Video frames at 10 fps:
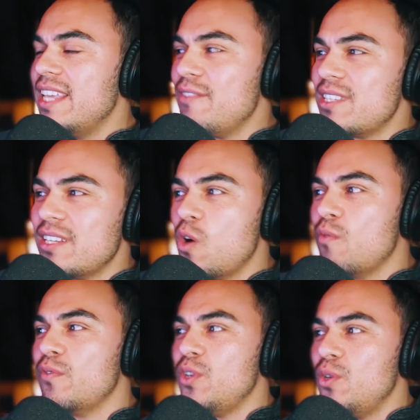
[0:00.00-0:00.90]
give us an
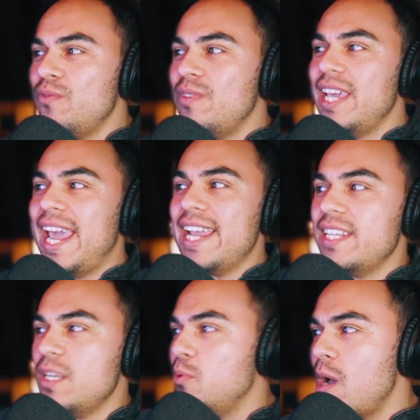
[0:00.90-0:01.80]
overview of the
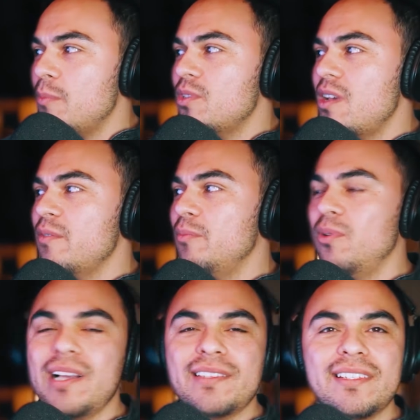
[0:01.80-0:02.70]
8D problem solving
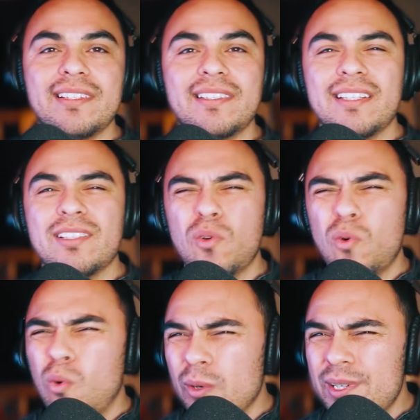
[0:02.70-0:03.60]
process and its
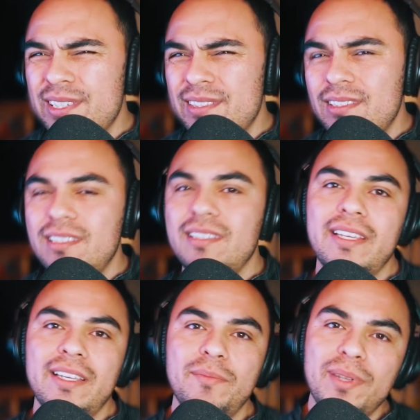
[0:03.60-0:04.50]
origins
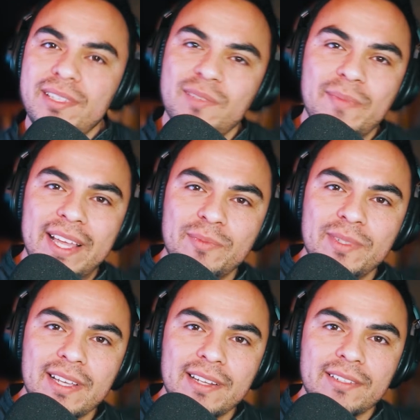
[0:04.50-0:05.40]
in business
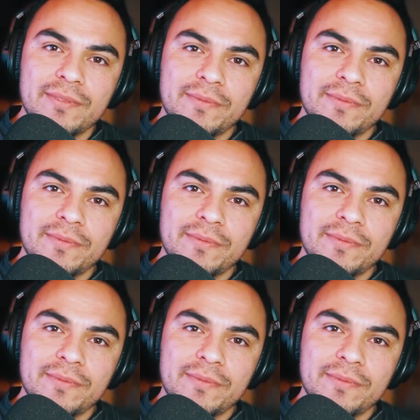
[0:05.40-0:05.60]
management settings?